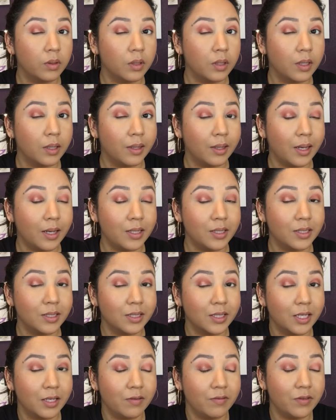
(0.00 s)
And that
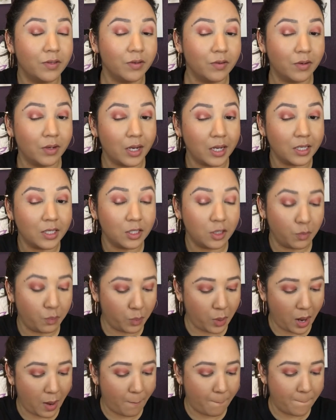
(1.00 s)
just gives you an extra
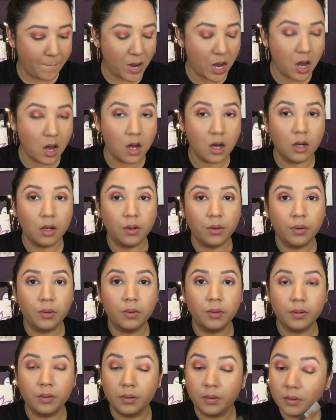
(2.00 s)
pop.
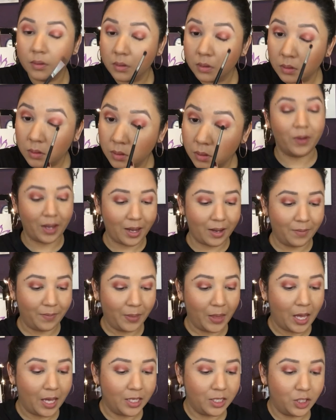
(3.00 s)
Okay,
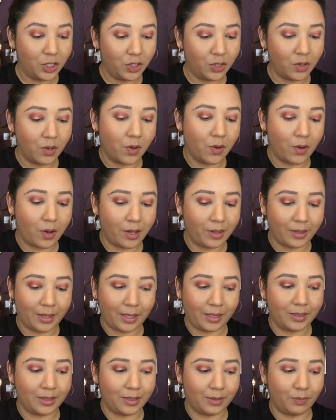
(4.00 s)
so, and
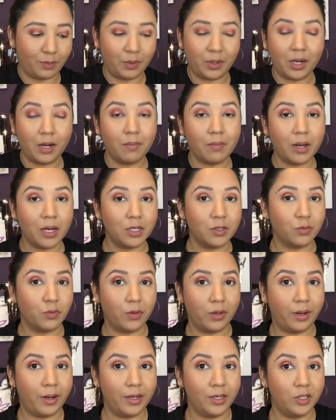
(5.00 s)
that's pretty much
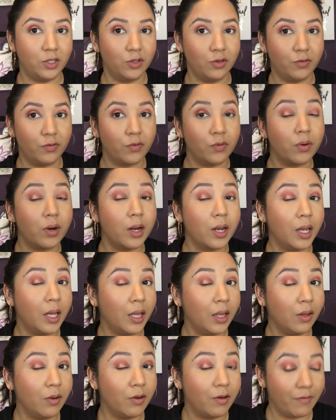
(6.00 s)
what I do for a
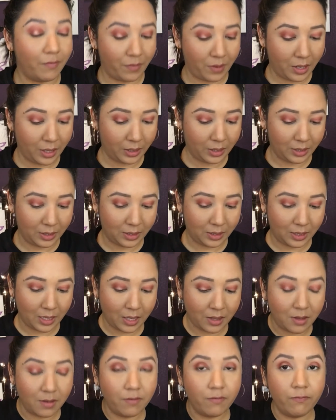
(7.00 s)
halo effect. It's
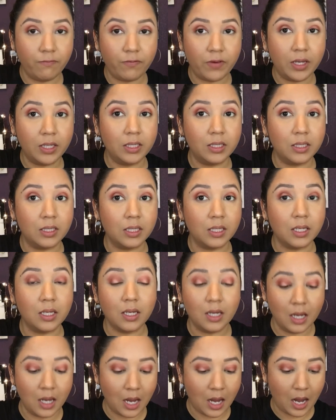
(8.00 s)
nothing
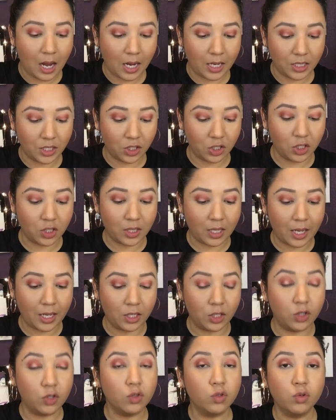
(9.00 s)
fancy. I just
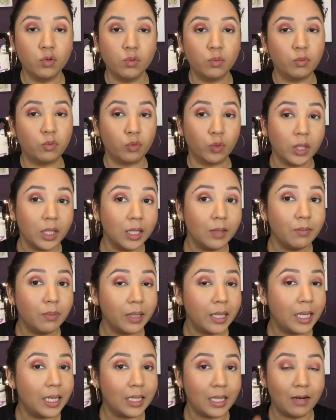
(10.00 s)
like to really
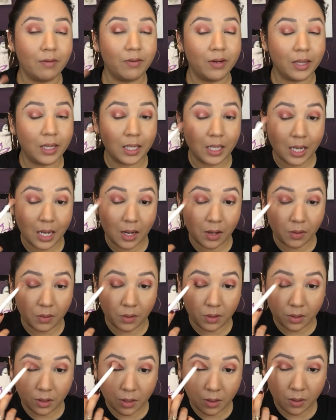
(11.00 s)
blend everything out.